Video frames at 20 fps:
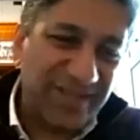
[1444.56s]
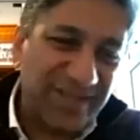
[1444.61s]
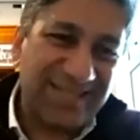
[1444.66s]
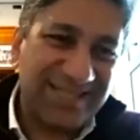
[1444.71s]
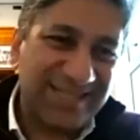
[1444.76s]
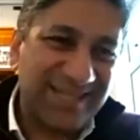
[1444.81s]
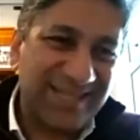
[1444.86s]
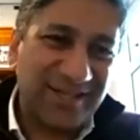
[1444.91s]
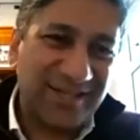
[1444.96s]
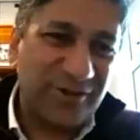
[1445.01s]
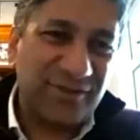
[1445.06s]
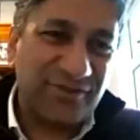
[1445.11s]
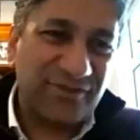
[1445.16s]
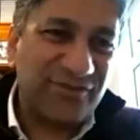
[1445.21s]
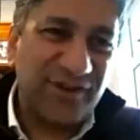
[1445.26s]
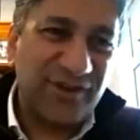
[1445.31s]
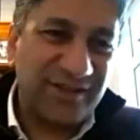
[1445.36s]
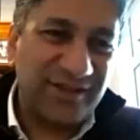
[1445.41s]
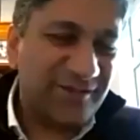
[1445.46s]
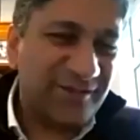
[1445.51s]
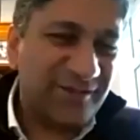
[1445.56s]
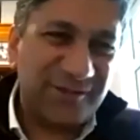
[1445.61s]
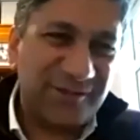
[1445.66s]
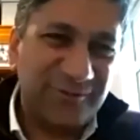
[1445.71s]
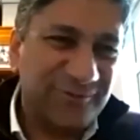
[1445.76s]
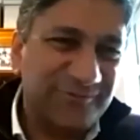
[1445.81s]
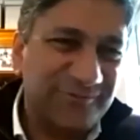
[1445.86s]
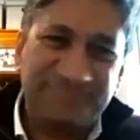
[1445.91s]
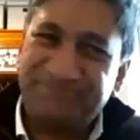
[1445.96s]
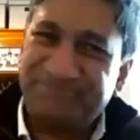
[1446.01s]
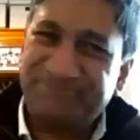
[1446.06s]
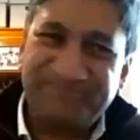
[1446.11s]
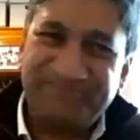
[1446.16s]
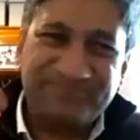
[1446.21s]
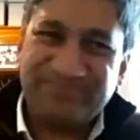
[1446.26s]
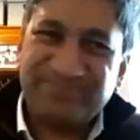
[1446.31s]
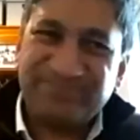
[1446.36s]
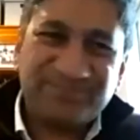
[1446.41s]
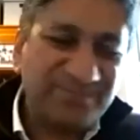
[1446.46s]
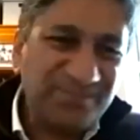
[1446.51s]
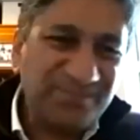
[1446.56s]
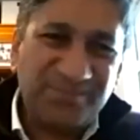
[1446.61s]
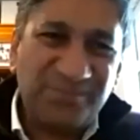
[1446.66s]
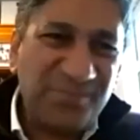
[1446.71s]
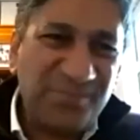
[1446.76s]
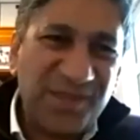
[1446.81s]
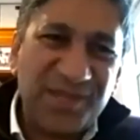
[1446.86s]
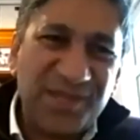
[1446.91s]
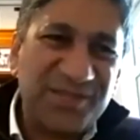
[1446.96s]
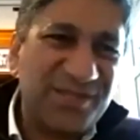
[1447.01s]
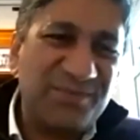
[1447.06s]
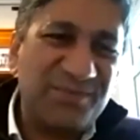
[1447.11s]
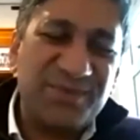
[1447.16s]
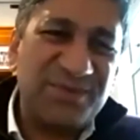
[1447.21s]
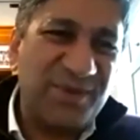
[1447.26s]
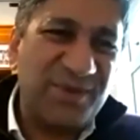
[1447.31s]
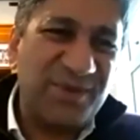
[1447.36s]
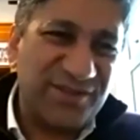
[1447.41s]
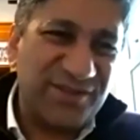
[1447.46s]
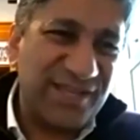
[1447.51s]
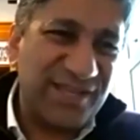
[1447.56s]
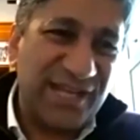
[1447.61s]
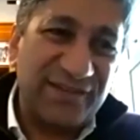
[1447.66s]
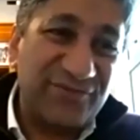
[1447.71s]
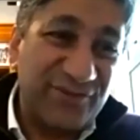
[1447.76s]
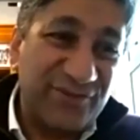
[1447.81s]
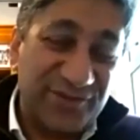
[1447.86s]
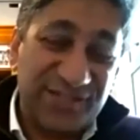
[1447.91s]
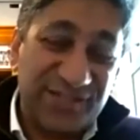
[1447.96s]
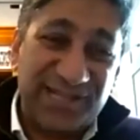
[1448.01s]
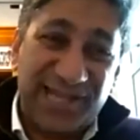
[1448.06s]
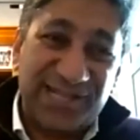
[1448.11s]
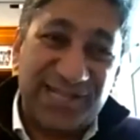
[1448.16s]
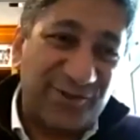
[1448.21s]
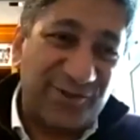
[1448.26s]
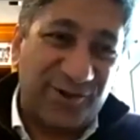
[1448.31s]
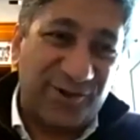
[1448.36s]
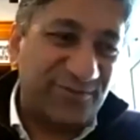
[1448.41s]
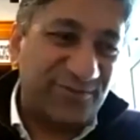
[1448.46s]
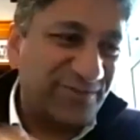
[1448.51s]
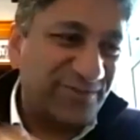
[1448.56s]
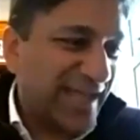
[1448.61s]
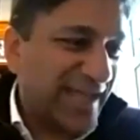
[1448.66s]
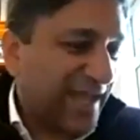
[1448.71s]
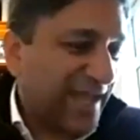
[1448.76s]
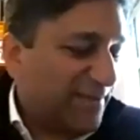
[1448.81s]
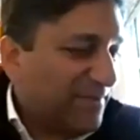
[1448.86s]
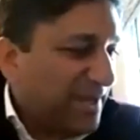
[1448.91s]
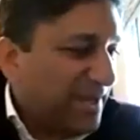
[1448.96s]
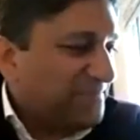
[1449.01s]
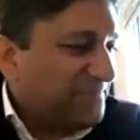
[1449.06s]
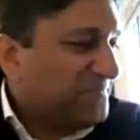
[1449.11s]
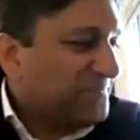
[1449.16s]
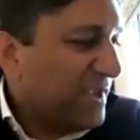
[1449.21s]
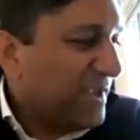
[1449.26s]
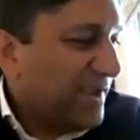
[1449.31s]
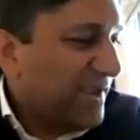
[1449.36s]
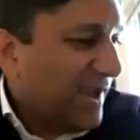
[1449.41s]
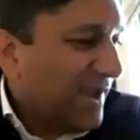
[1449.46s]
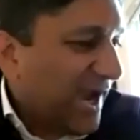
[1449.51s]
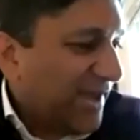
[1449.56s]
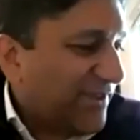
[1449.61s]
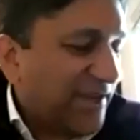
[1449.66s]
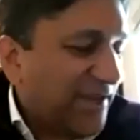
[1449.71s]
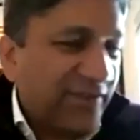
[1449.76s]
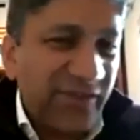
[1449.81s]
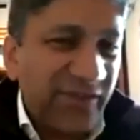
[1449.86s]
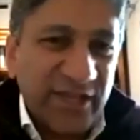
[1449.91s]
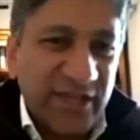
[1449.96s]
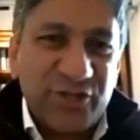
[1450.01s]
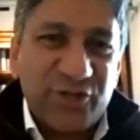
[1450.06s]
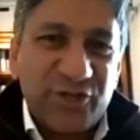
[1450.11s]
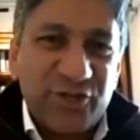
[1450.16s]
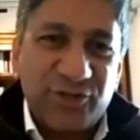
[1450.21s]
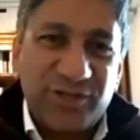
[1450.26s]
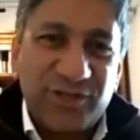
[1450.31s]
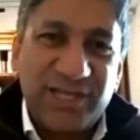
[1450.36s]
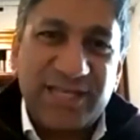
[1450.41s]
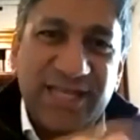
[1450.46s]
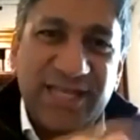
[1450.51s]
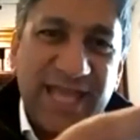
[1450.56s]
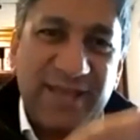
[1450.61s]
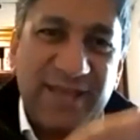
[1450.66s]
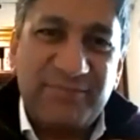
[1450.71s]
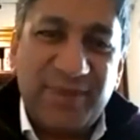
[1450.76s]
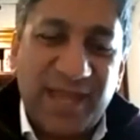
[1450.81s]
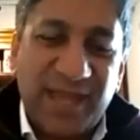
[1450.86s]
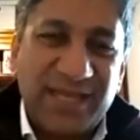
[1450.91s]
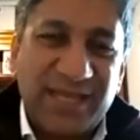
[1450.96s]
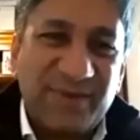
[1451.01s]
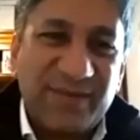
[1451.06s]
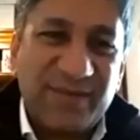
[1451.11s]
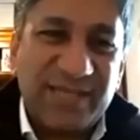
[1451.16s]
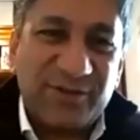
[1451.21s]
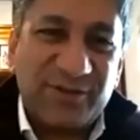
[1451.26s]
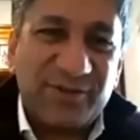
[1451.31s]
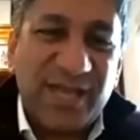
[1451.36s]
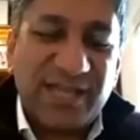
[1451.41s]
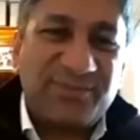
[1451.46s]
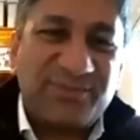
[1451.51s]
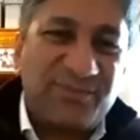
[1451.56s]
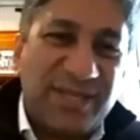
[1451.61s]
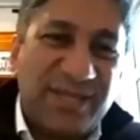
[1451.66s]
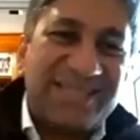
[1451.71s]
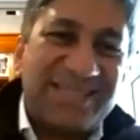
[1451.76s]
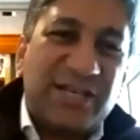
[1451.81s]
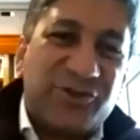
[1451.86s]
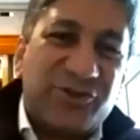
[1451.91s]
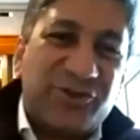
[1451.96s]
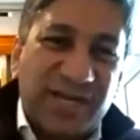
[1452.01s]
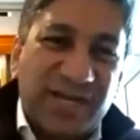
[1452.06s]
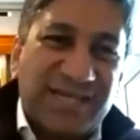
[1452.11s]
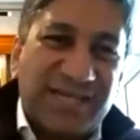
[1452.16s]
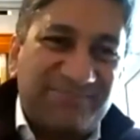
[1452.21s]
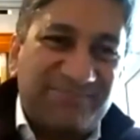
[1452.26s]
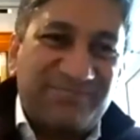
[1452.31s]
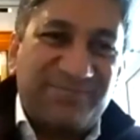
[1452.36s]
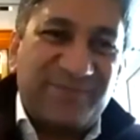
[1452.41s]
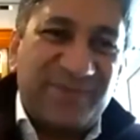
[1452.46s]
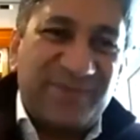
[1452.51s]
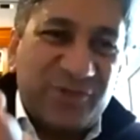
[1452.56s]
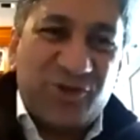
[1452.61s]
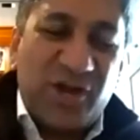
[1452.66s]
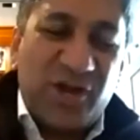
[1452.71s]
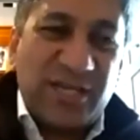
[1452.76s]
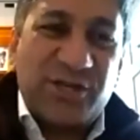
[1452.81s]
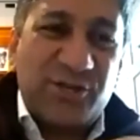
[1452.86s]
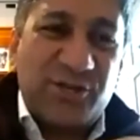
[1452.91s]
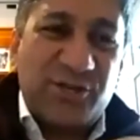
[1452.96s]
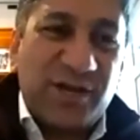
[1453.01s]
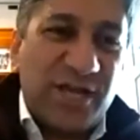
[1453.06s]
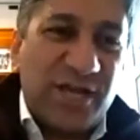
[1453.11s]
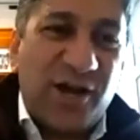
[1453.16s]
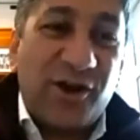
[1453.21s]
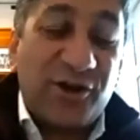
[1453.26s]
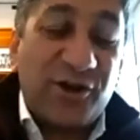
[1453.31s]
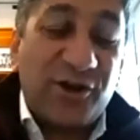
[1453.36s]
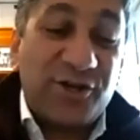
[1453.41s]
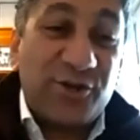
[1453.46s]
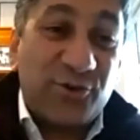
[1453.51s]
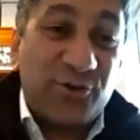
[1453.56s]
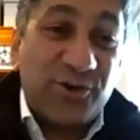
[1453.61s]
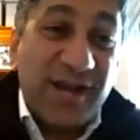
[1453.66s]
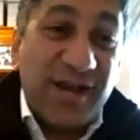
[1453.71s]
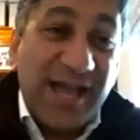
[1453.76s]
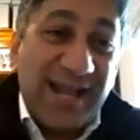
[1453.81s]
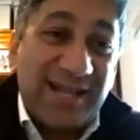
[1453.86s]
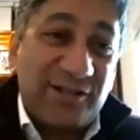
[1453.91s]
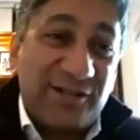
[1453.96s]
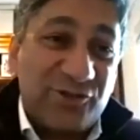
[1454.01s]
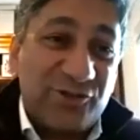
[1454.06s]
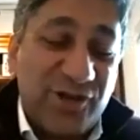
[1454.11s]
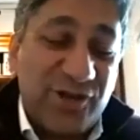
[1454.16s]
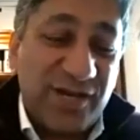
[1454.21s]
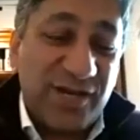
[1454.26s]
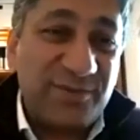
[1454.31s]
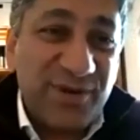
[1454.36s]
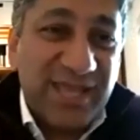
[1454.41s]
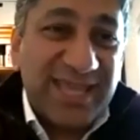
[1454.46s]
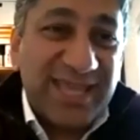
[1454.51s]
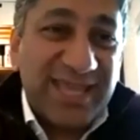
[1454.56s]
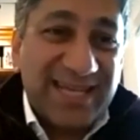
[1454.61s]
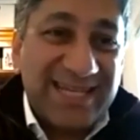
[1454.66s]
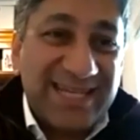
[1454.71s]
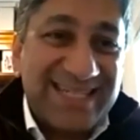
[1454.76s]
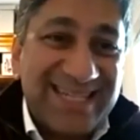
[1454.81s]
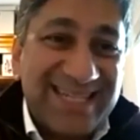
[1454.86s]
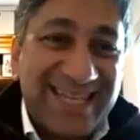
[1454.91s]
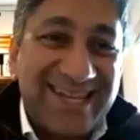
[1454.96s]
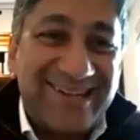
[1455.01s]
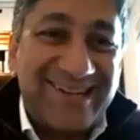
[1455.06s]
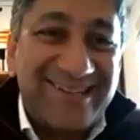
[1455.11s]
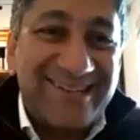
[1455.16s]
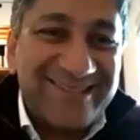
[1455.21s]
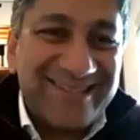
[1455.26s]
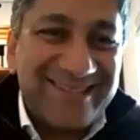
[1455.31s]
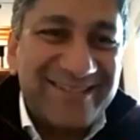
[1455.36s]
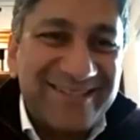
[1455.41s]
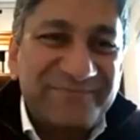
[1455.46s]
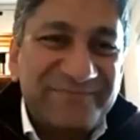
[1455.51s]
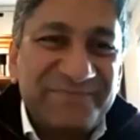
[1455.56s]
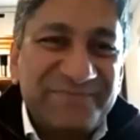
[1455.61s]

the sign out the front, so seems to be under the influence, let's not let him in. And then I think Julian came back to me and said, oh yeah, he's been seen trying car door handles, trying to break into cars.